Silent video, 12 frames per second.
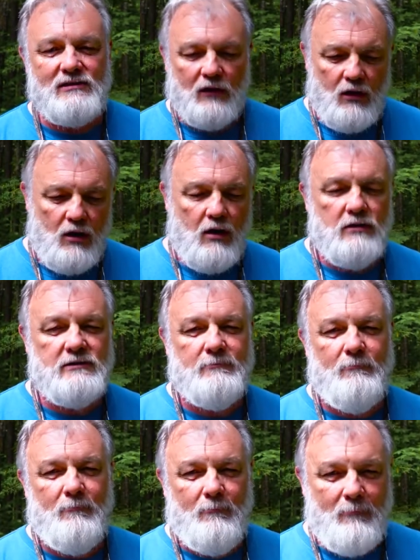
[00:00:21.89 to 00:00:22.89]
large
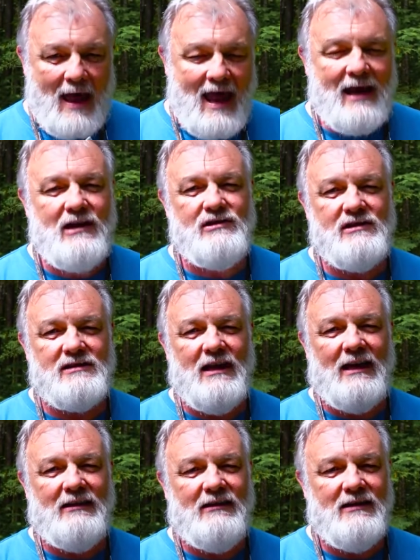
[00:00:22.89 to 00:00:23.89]
packages
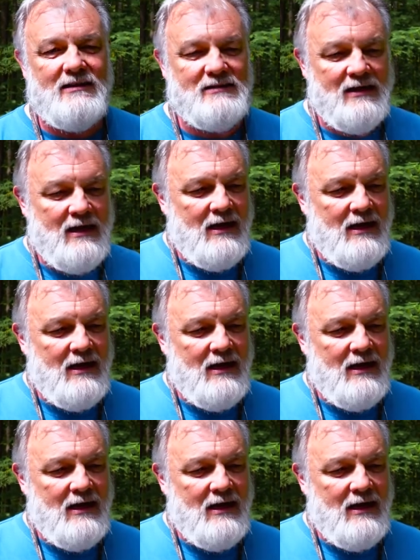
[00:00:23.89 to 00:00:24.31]
like this